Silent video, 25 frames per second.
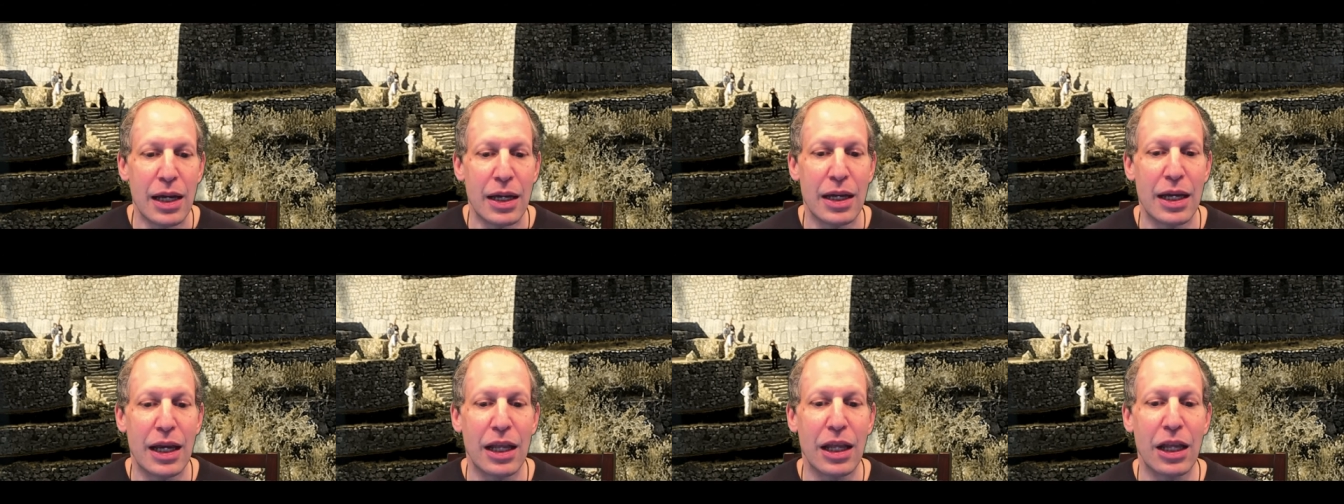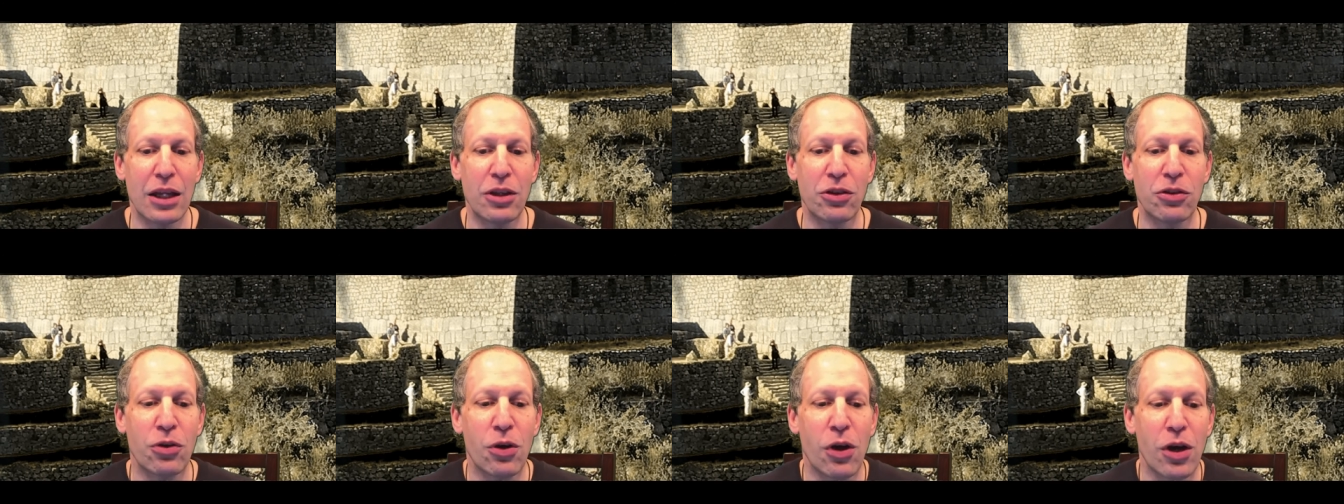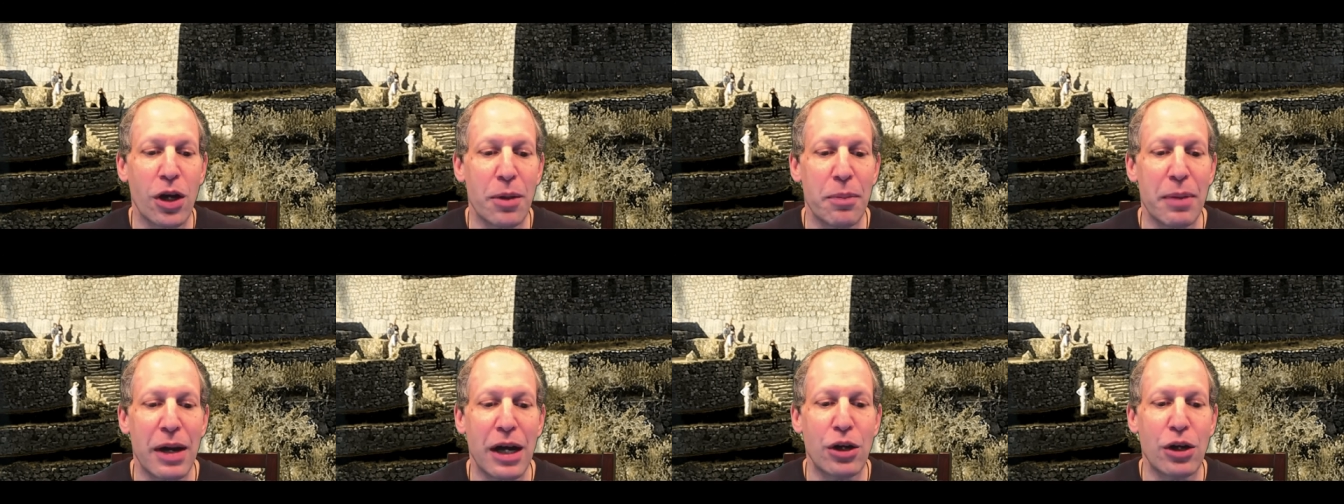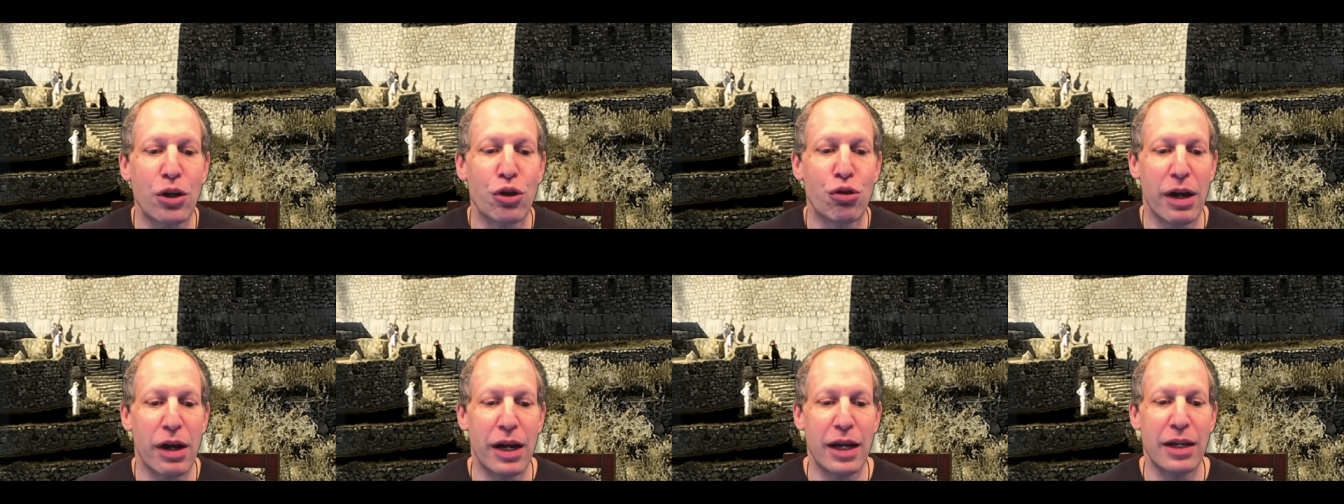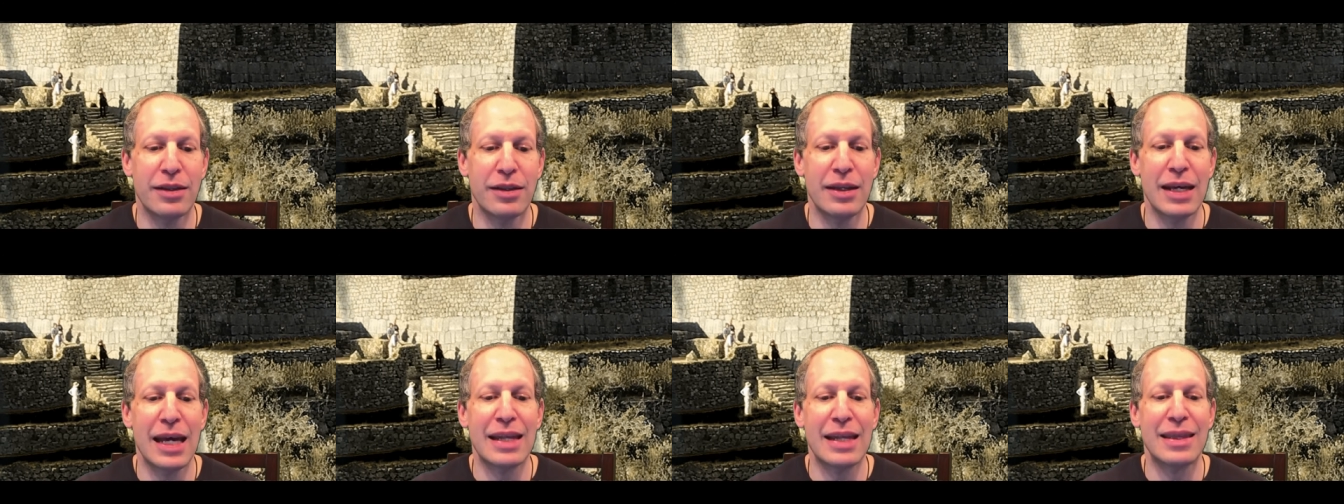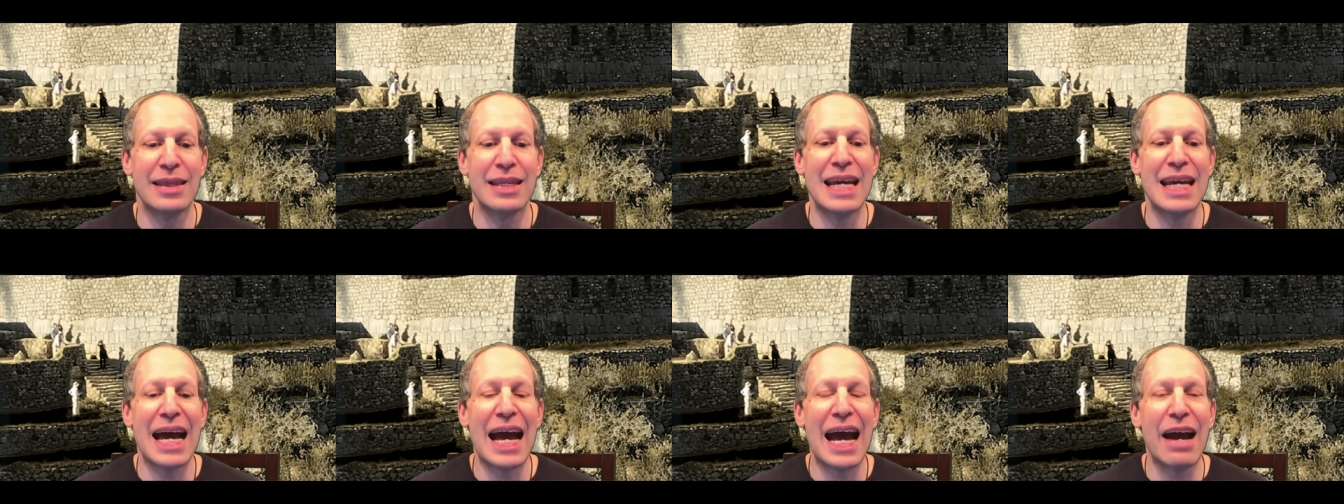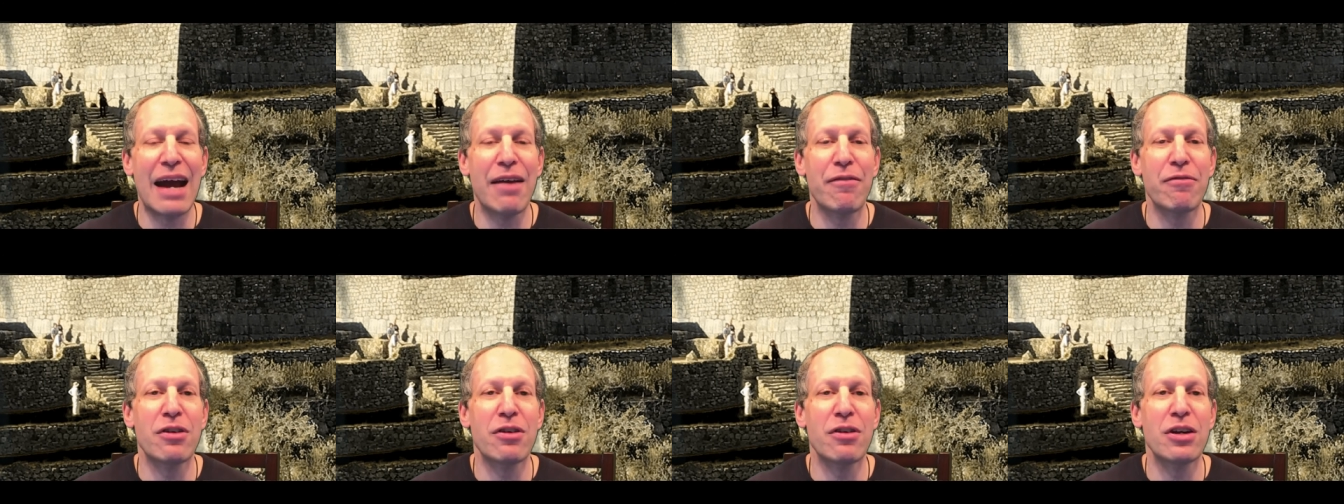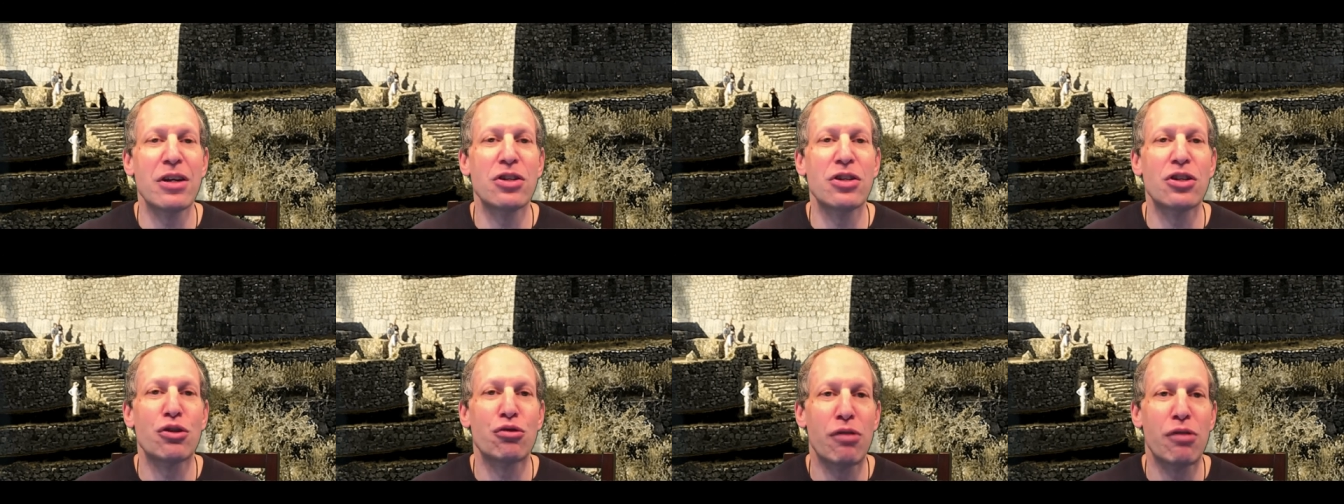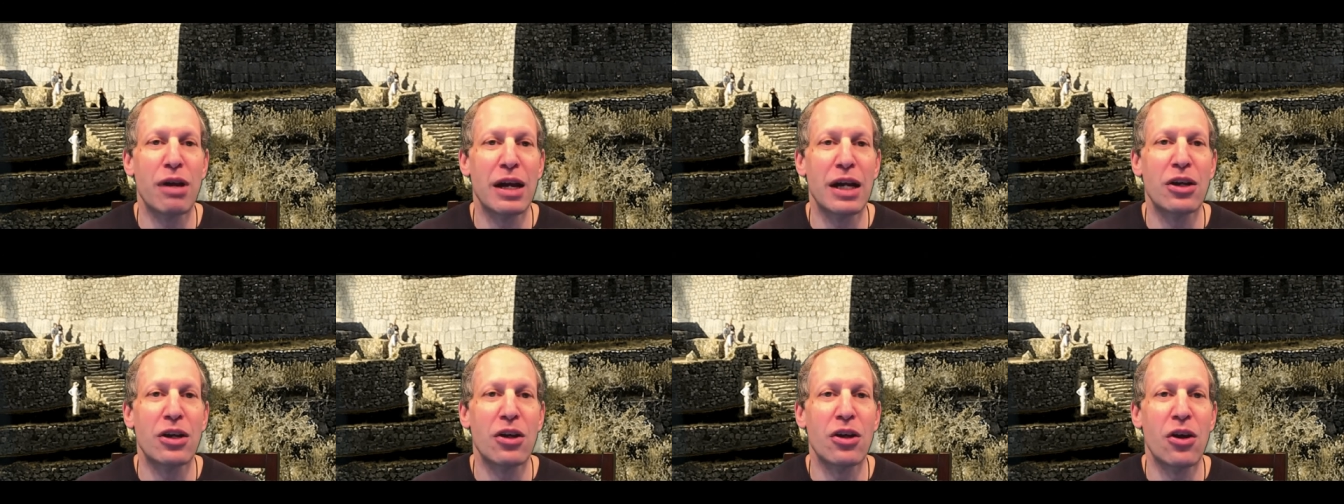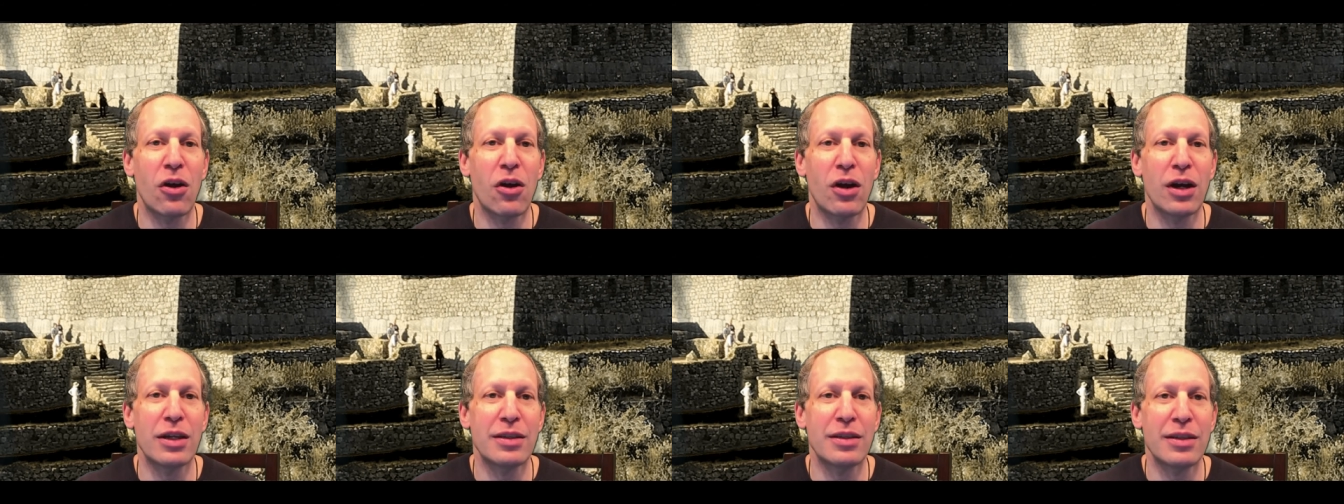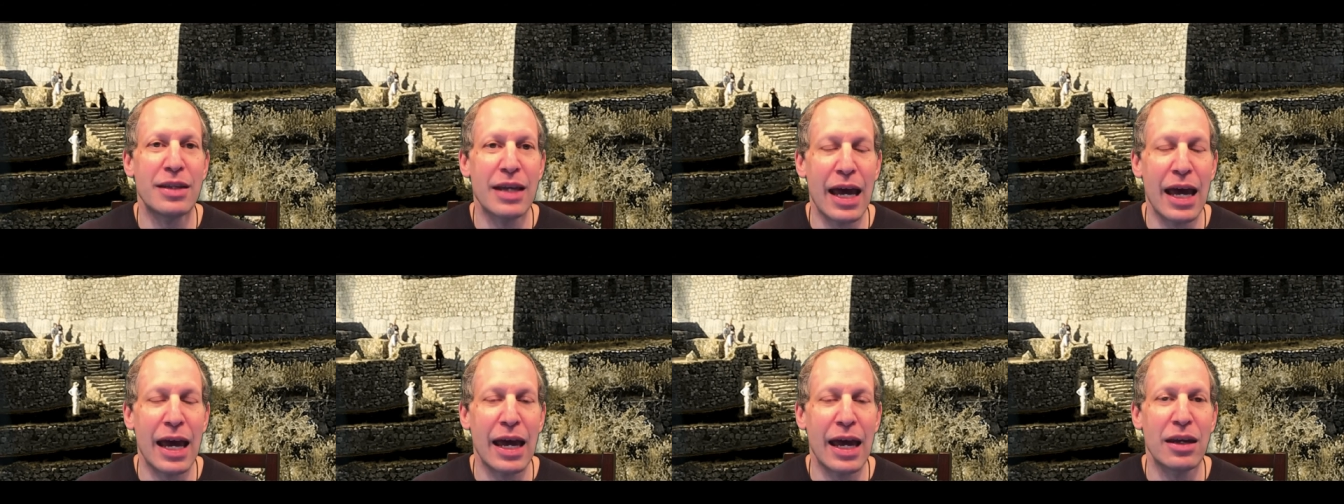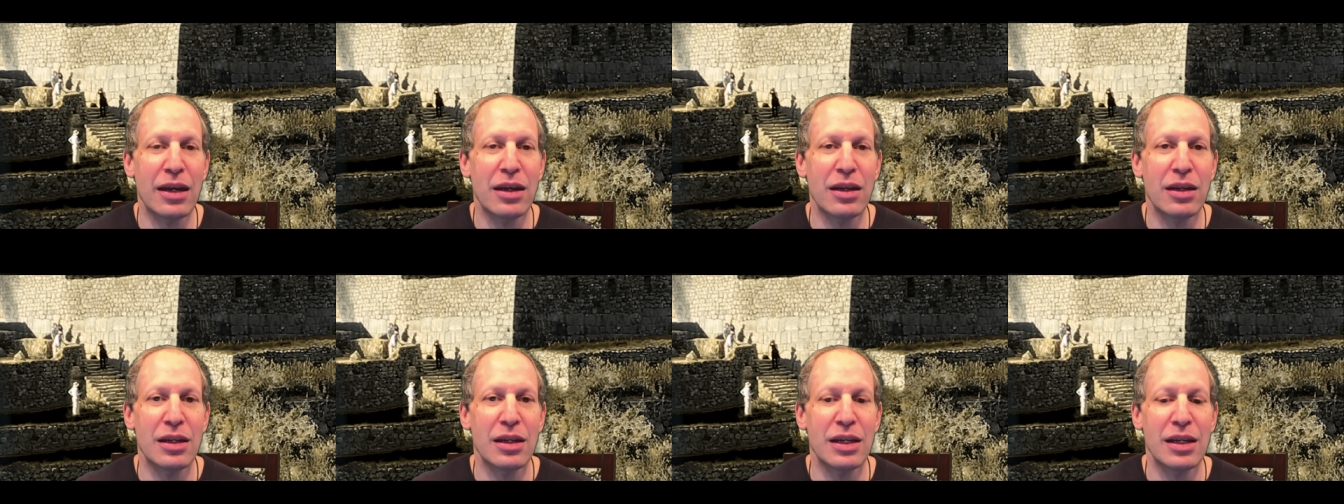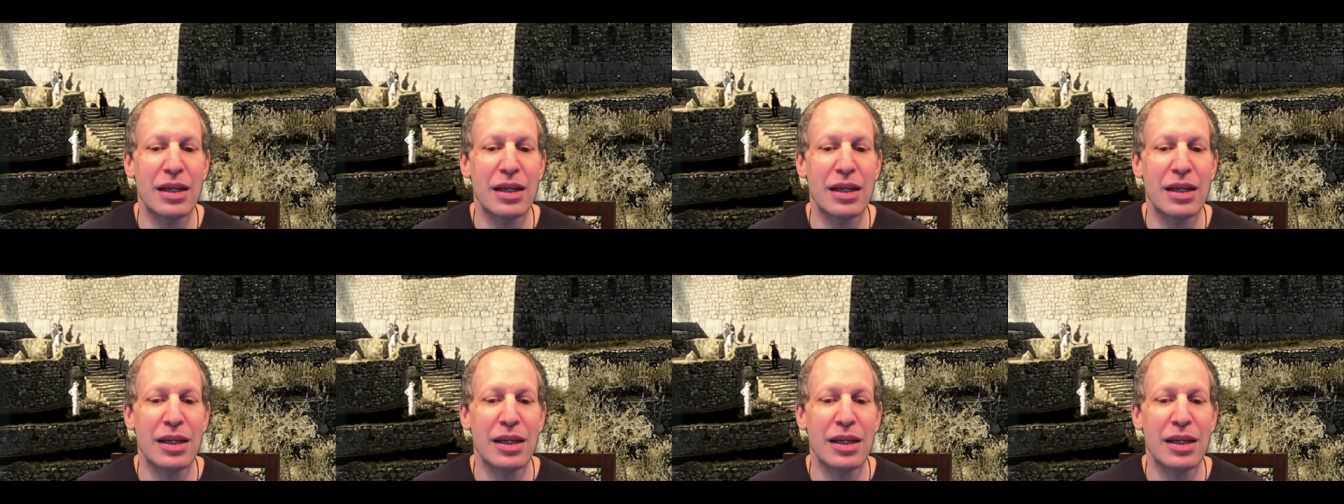Now let's talk about credit debt. The average credit card debt